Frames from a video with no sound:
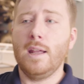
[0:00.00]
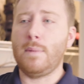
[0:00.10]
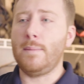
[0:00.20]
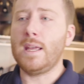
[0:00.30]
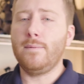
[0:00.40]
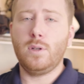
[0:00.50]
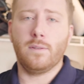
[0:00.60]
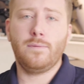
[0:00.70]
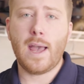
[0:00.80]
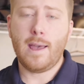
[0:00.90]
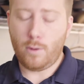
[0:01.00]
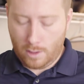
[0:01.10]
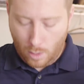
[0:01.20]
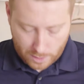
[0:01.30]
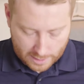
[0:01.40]
Maybe give to your friend, or
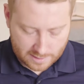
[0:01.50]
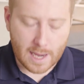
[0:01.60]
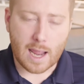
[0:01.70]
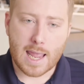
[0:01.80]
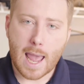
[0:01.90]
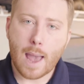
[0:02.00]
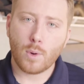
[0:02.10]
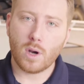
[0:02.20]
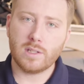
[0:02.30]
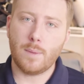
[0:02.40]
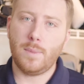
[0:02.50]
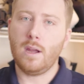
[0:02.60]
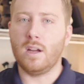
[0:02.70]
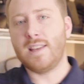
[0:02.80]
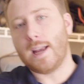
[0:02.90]
you're holding a second camera or
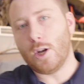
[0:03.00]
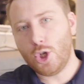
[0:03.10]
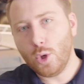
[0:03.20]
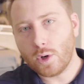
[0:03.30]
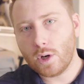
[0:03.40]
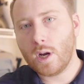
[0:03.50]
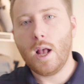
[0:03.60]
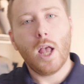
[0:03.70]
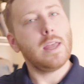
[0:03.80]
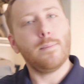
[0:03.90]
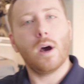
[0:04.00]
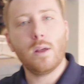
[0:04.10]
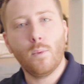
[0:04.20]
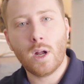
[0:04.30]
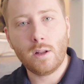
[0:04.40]
something, or a second shooter. They
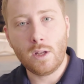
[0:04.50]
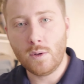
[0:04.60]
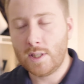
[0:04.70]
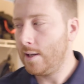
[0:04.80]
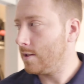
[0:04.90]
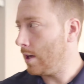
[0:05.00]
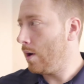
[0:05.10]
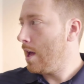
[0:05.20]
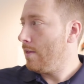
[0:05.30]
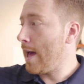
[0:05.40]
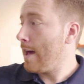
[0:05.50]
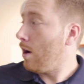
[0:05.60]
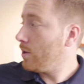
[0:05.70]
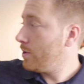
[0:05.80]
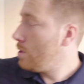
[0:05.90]
might want to use it. So that
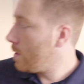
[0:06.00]
also, you